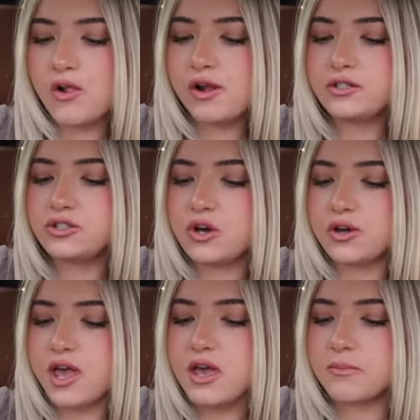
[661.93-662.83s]
I thought I
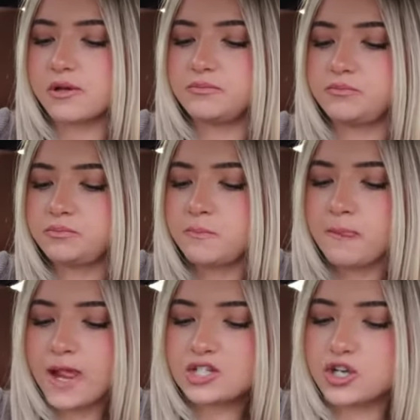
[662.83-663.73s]
saw Gabe
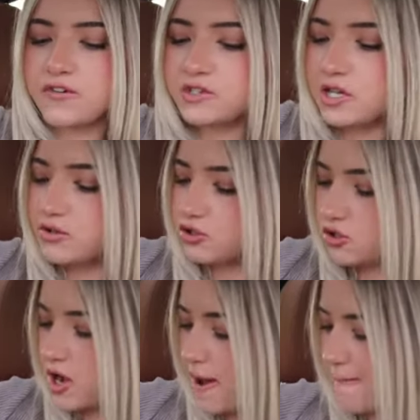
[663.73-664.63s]
driving down the
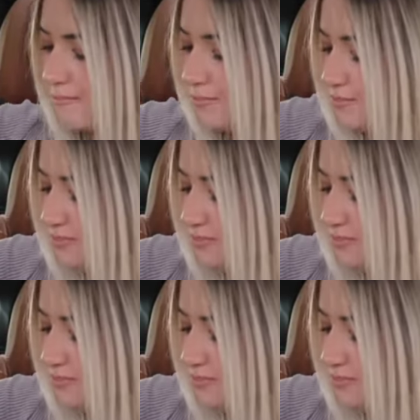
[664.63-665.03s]
street.